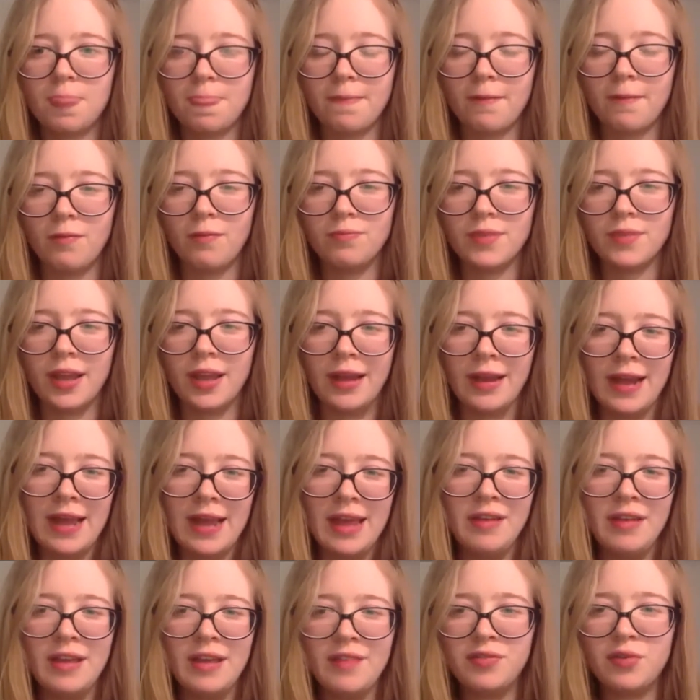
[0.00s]
like
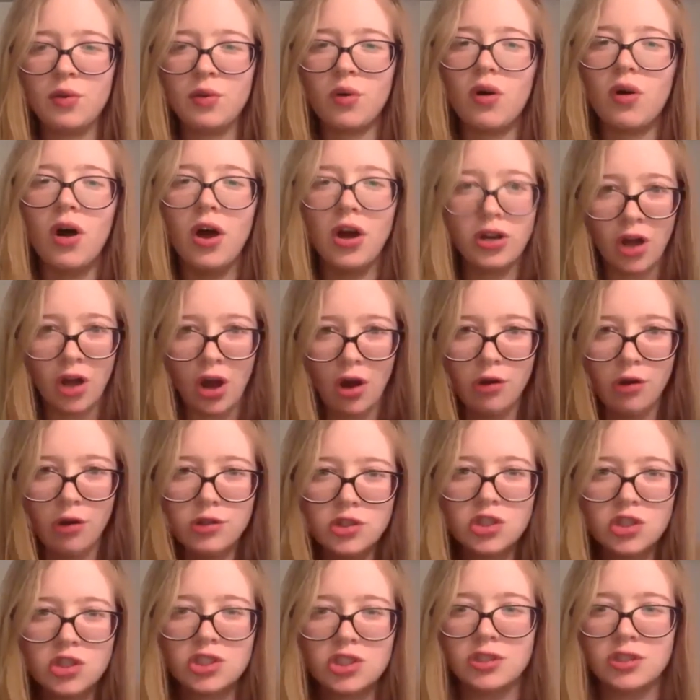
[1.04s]
if you're a
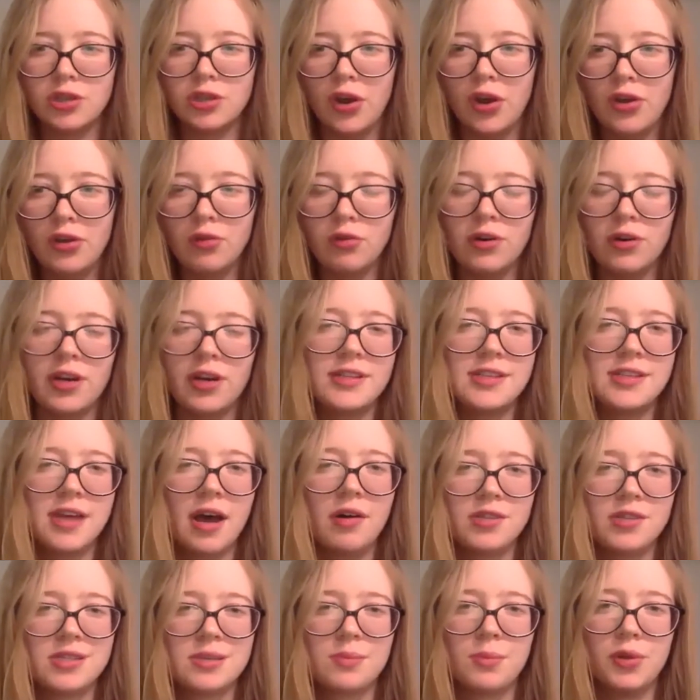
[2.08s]
coach, you're going to tell
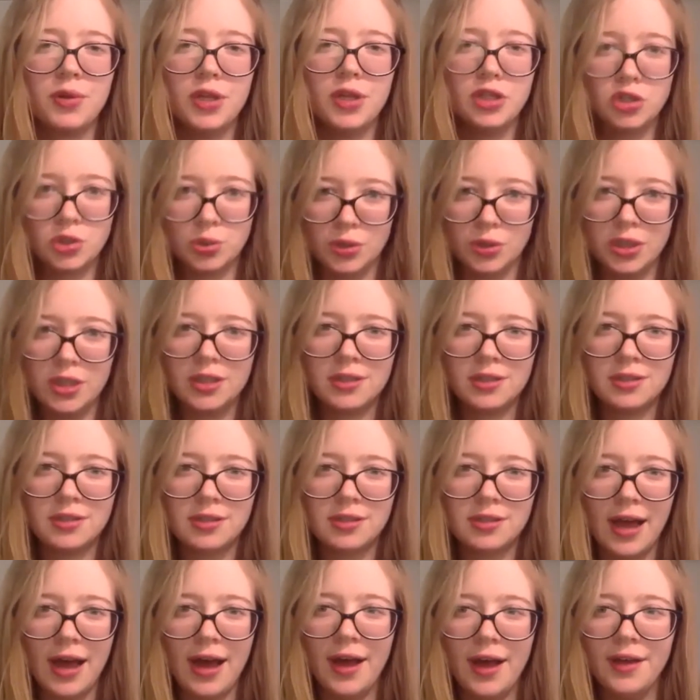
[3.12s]
someone the truth.
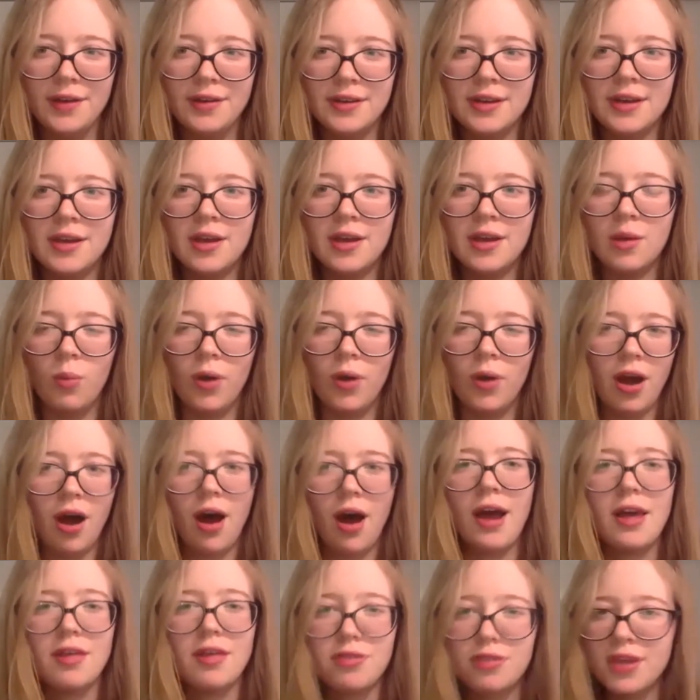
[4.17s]
And when
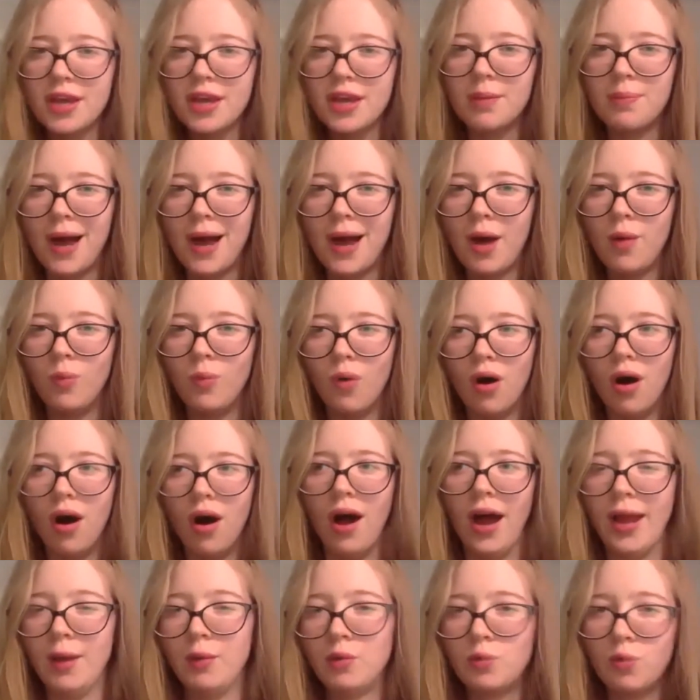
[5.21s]
I think about what
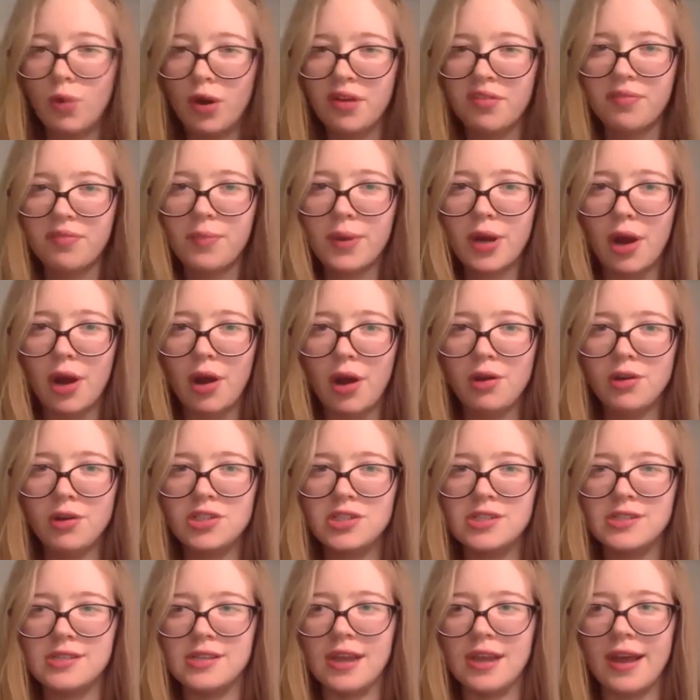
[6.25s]
I would want from a coach
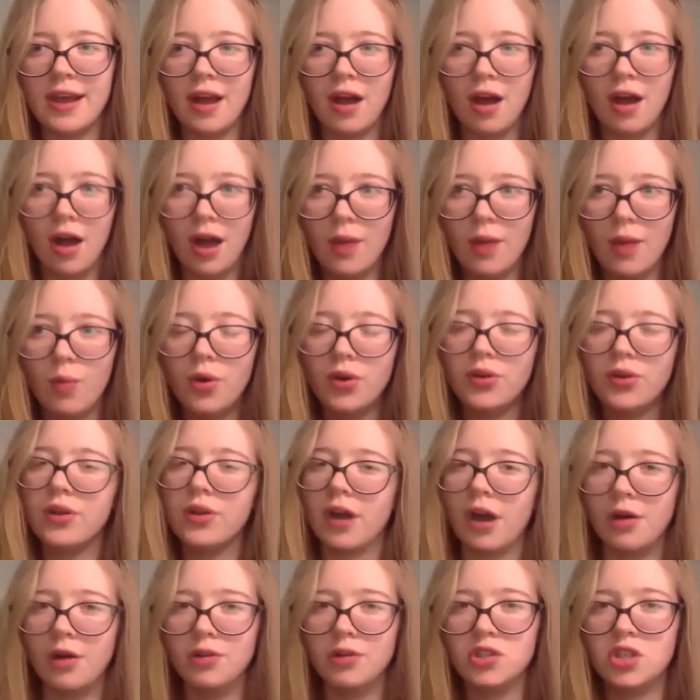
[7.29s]
is like, I want the
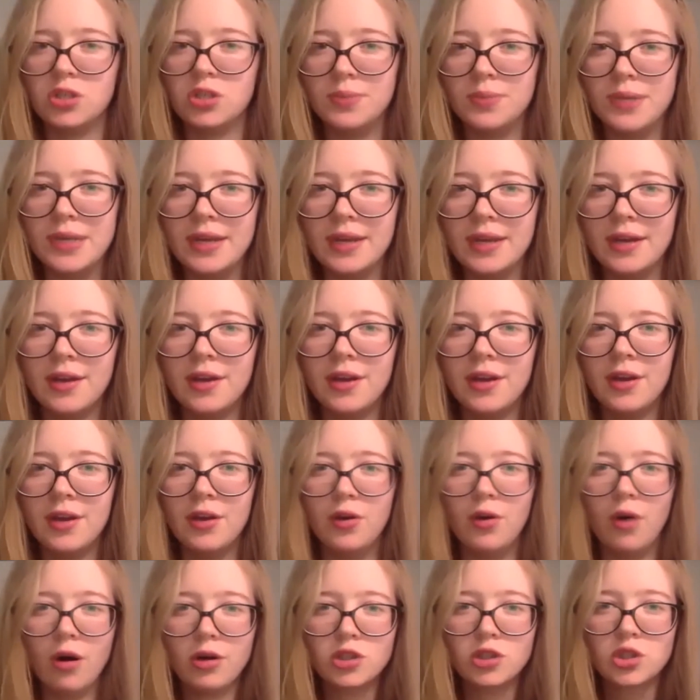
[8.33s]
coach to be
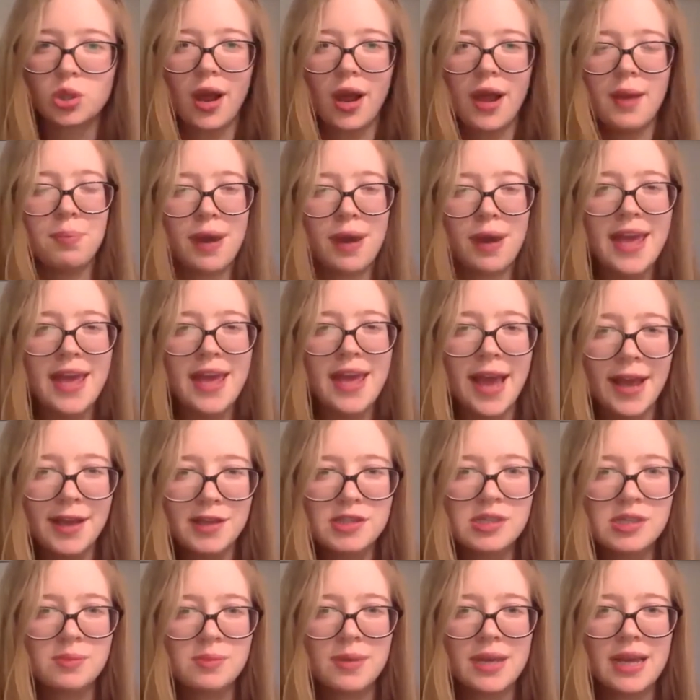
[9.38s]
not try and placate
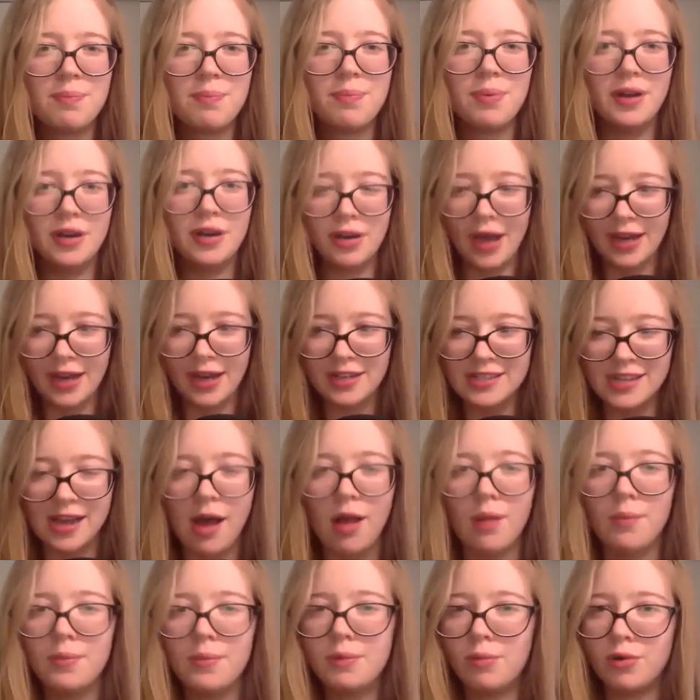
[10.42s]
to me, but like tell
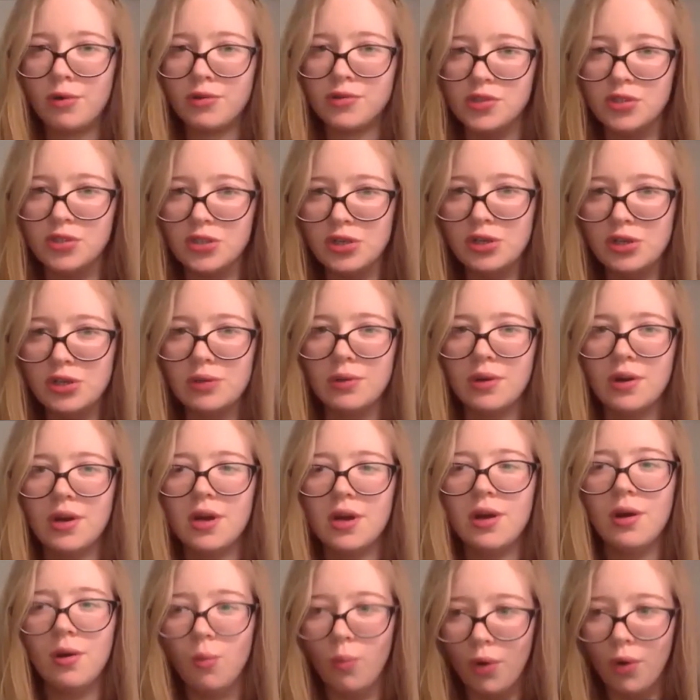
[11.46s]
me what to do.
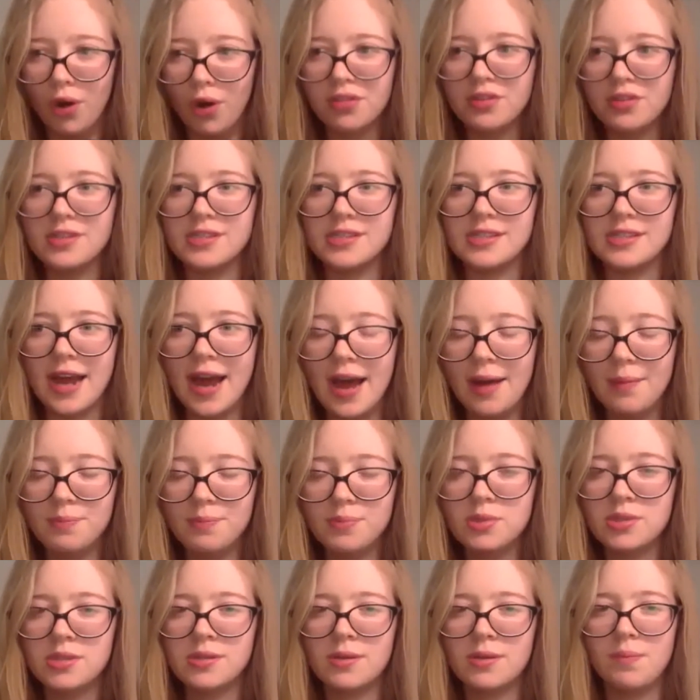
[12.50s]
What are the
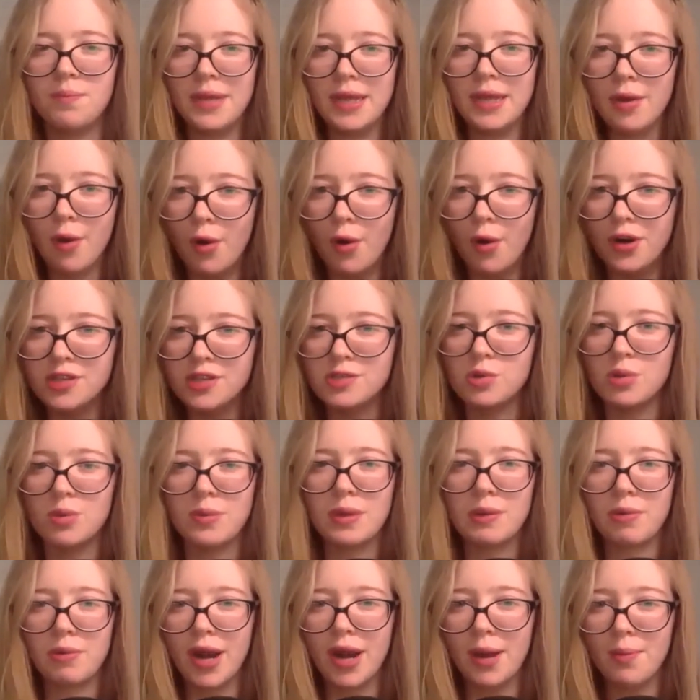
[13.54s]
steps? Be honest with me
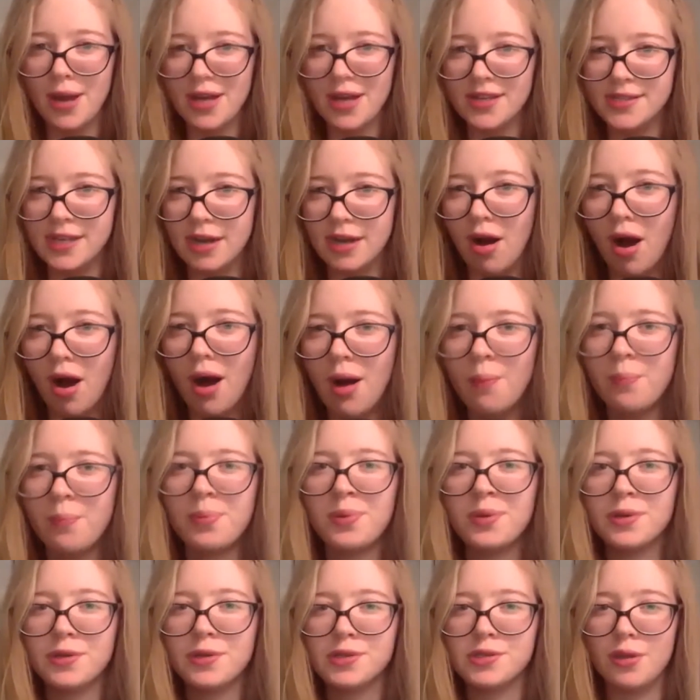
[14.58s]
when I'm messing up,
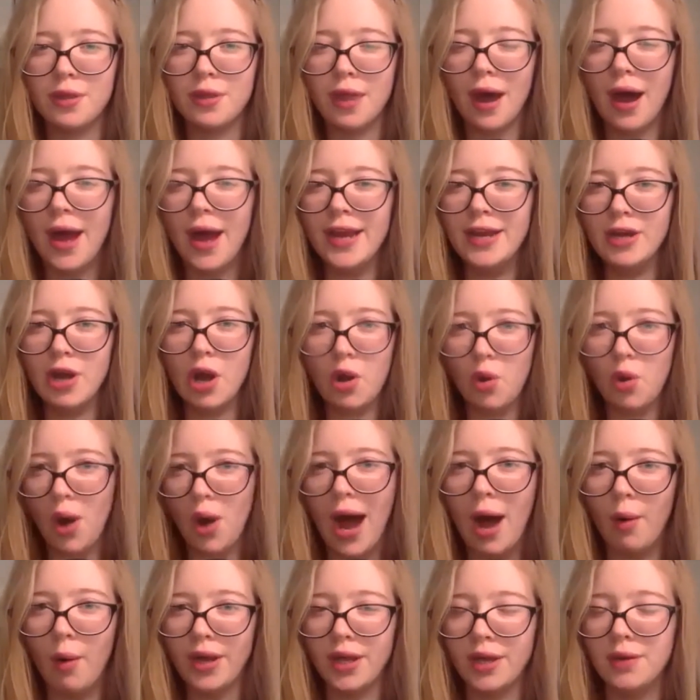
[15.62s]
so that I know
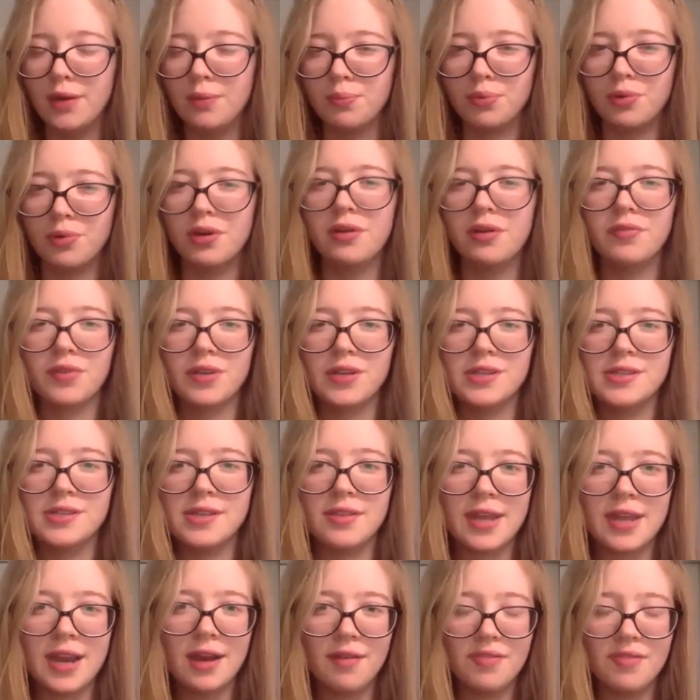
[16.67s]
how I can improve. Because at
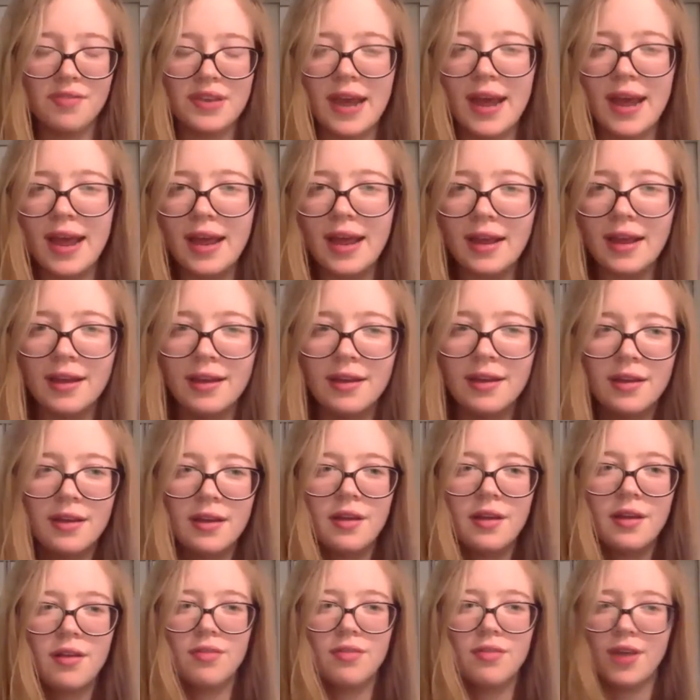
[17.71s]
the end of the day,
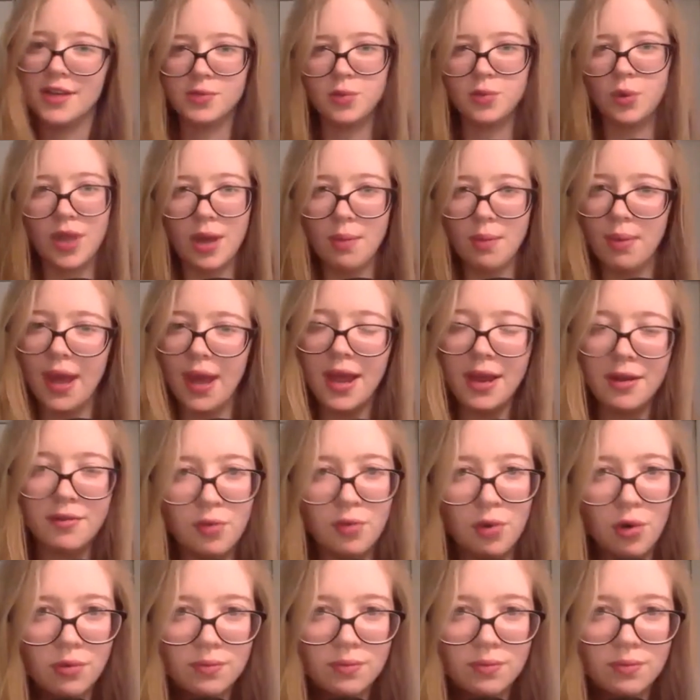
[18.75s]
that's what they're paying for.